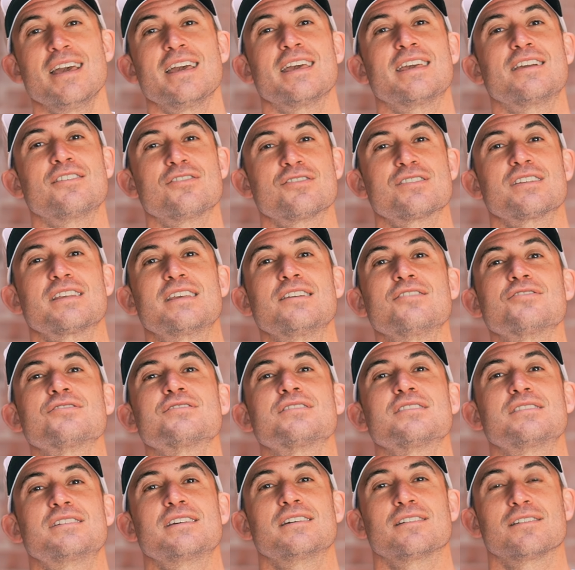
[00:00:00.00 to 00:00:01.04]
Here, here's
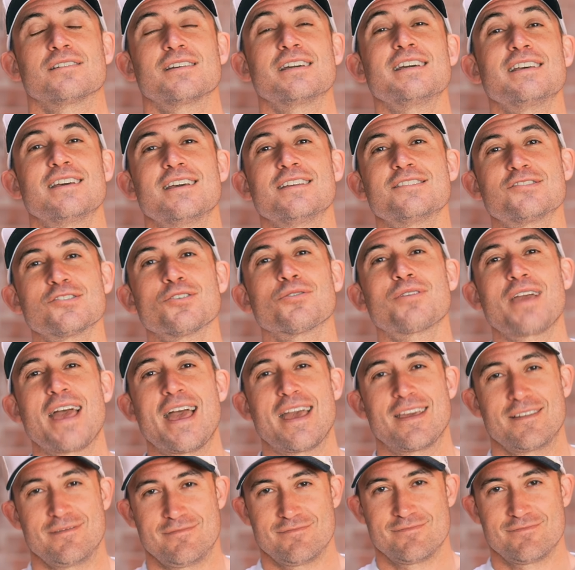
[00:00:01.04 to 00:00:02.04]
the deal it, it's okay